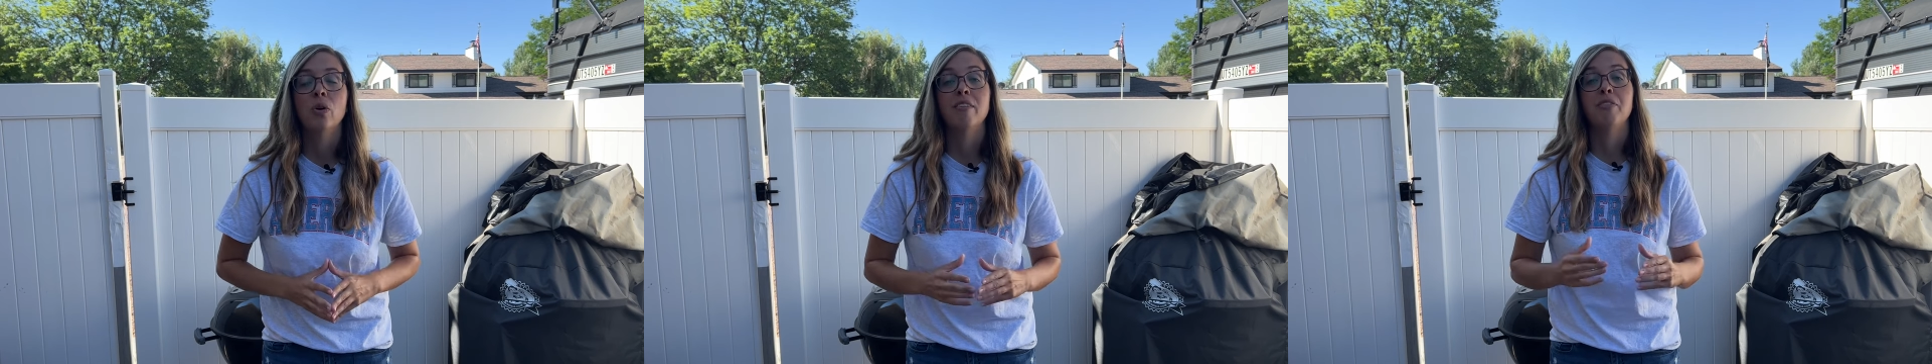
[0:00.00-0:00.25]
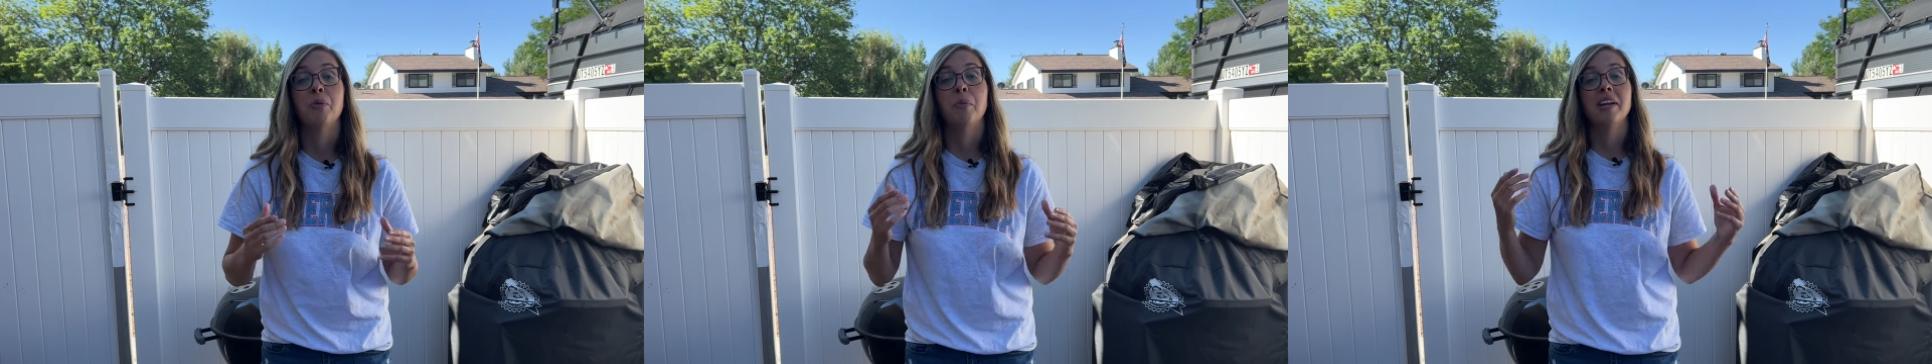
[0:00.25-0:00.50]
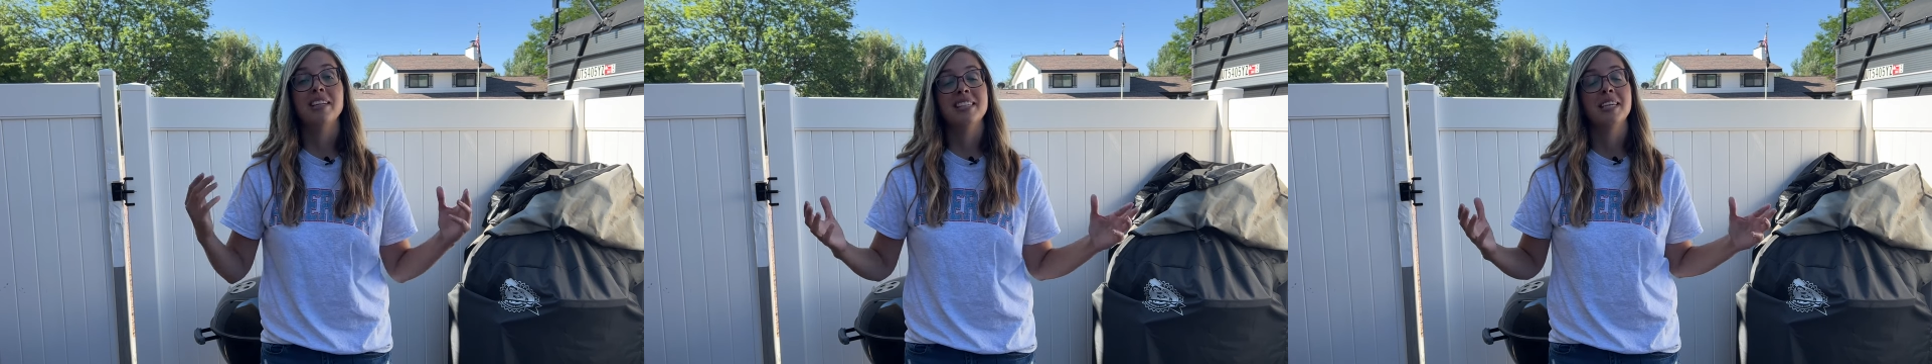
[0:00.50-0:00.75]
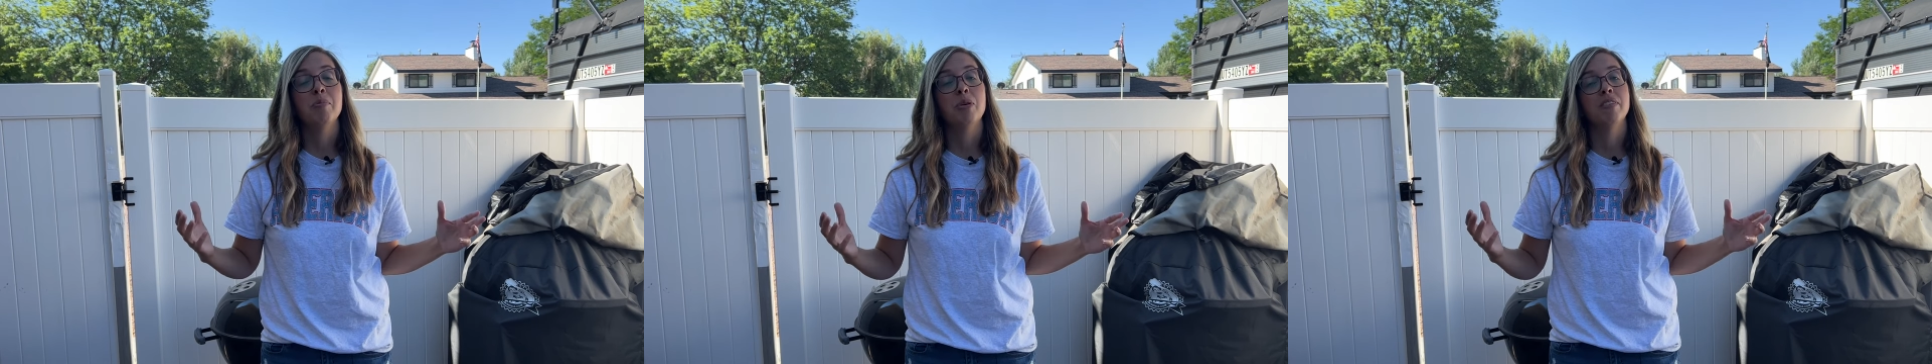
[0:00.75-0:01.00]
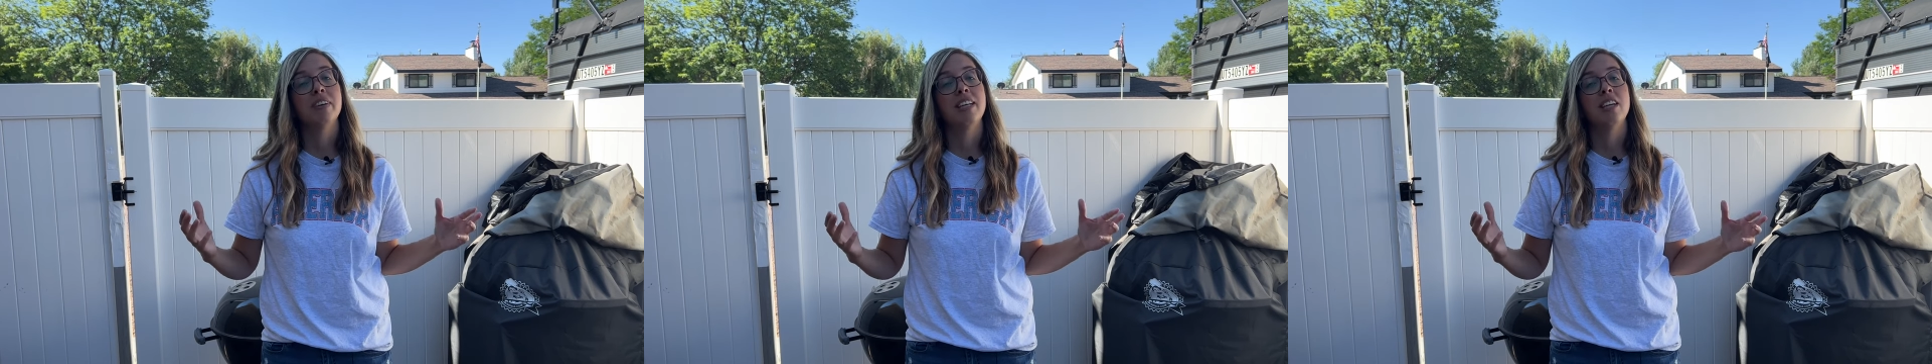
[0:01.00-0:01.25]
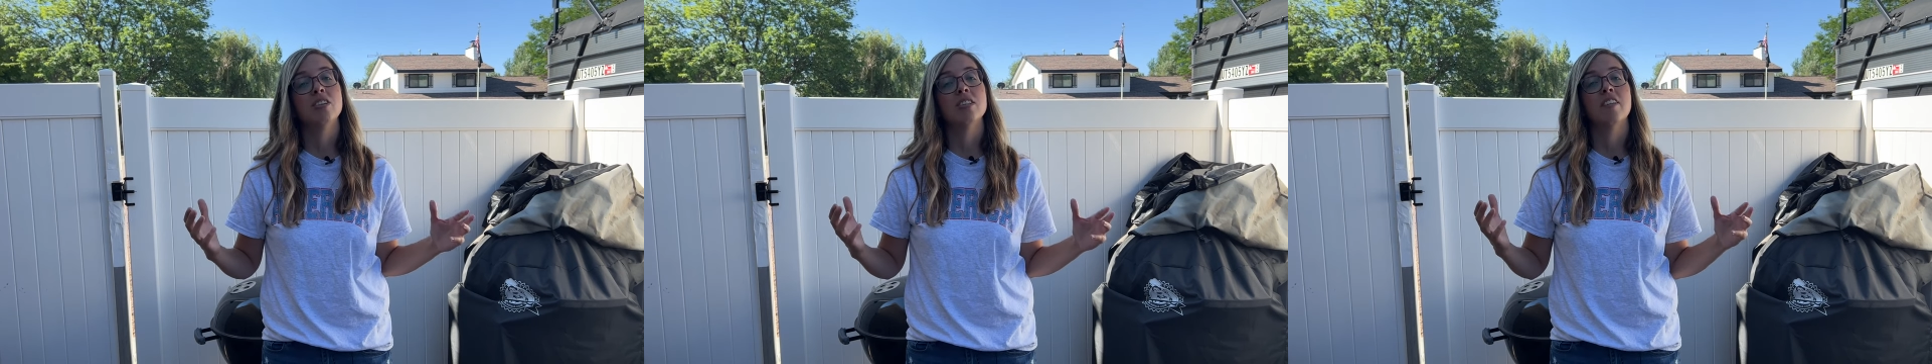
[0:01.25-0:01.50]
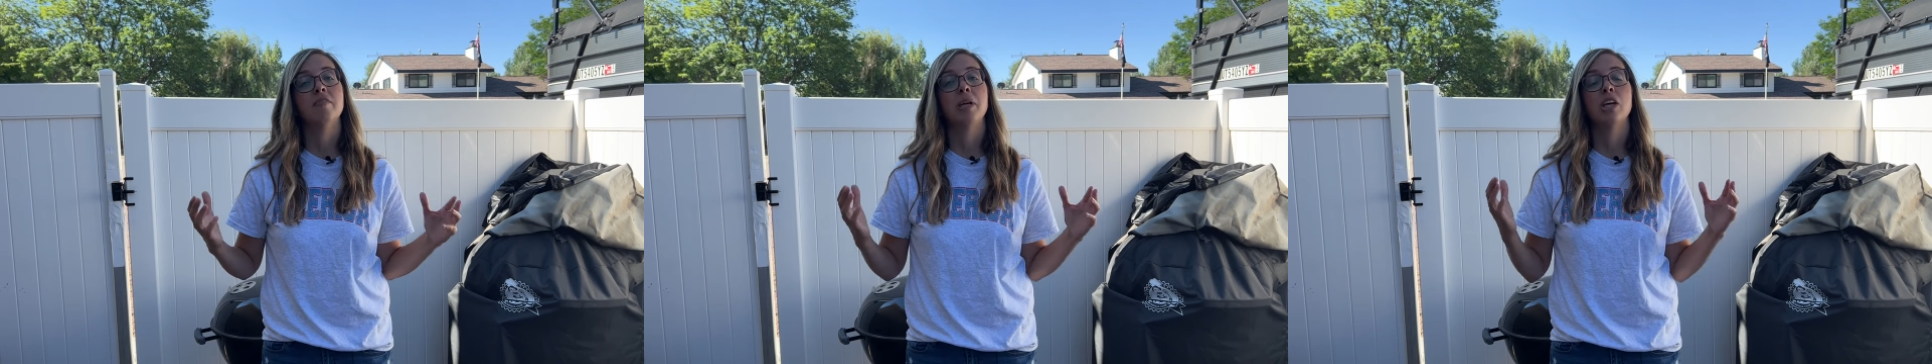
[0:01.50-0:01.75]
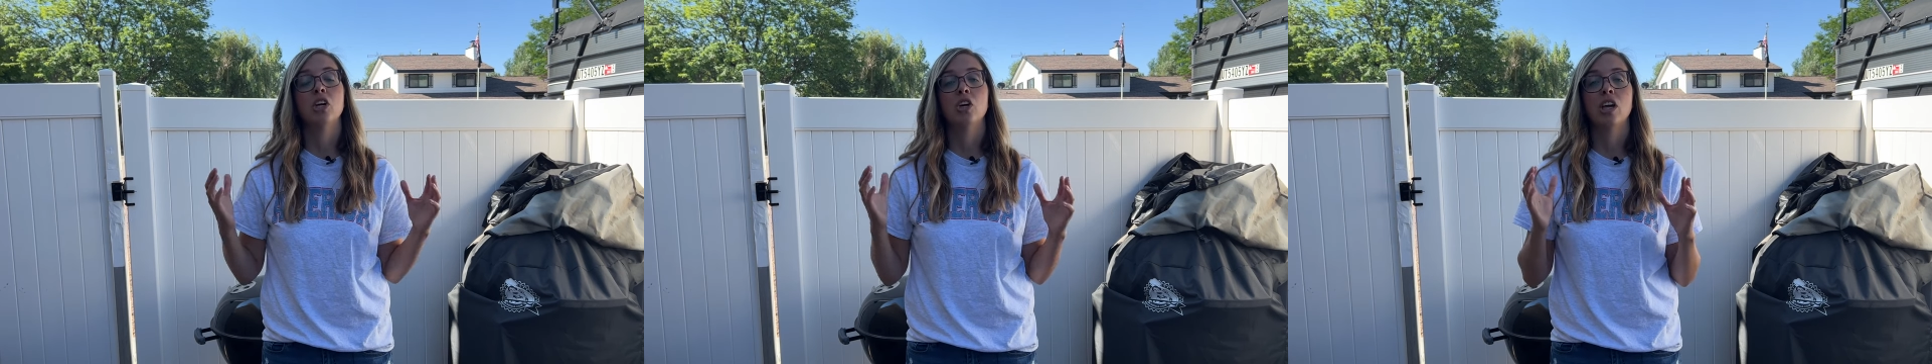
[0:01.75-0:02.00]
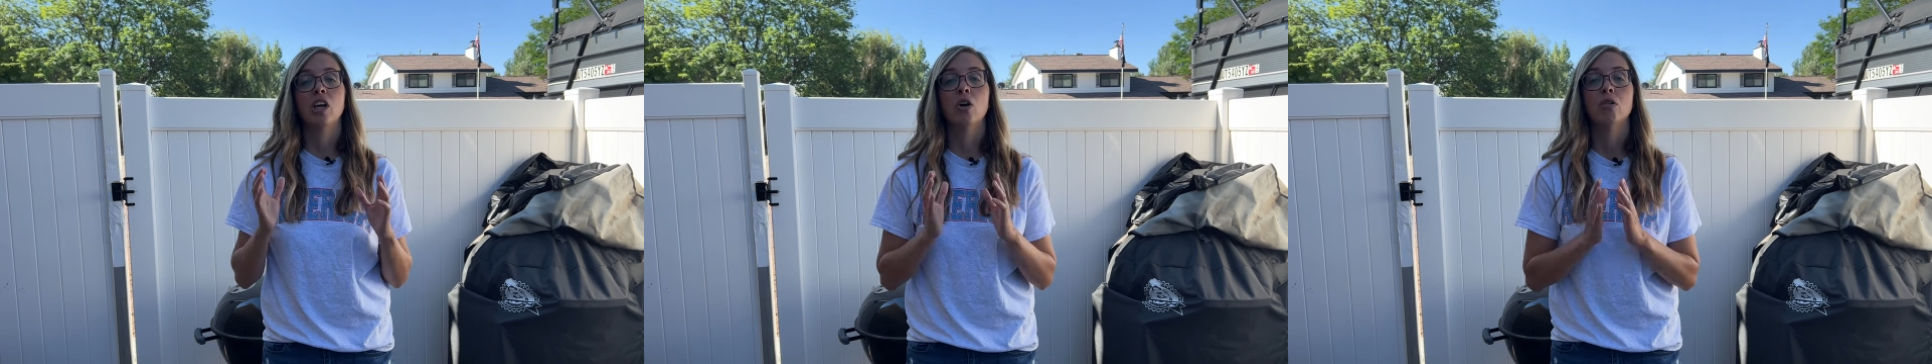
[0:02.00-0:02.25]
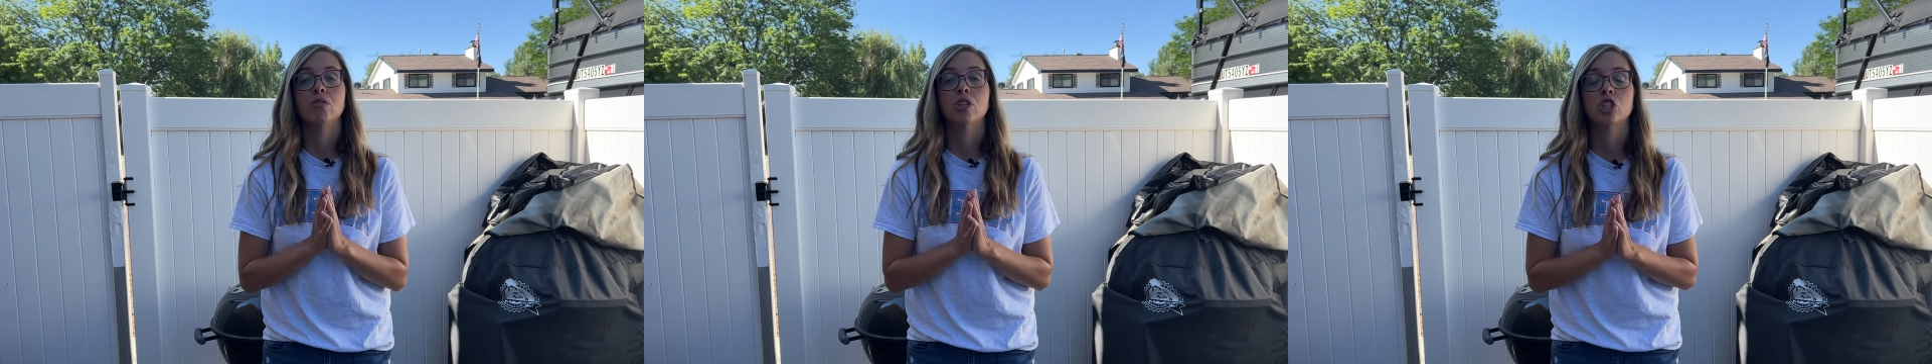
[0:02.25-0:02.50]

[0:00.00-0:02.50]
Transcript: If you wanna see more videos of me cooking over